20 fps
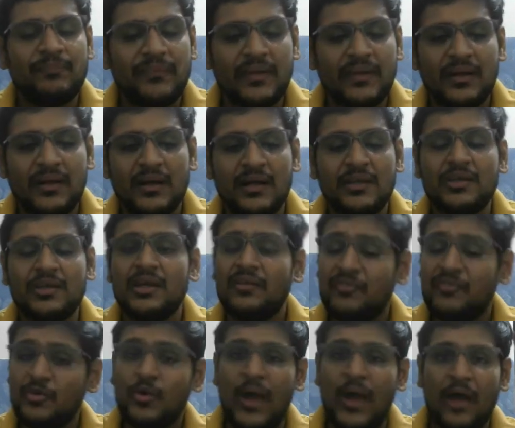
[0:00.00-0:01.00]
if
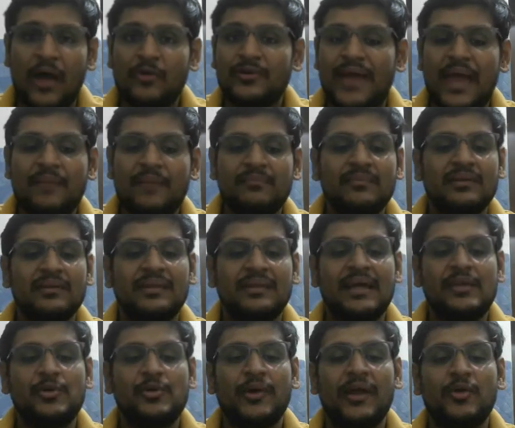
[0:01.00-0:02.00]
you have time, then
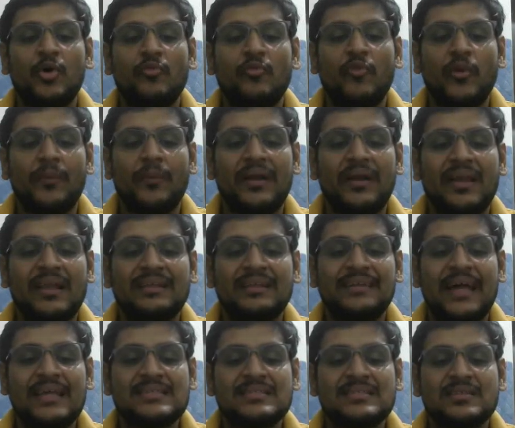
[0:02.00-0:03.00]
you can go for material
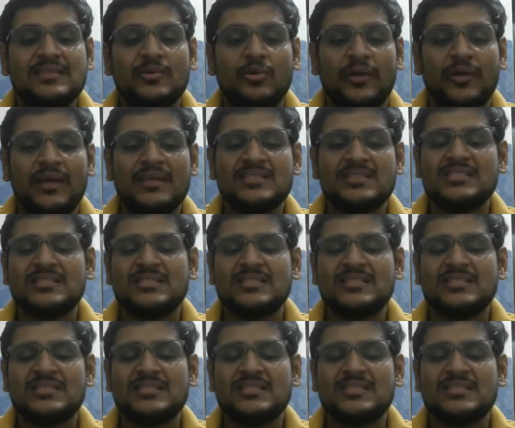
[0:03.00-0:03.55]
science, okay,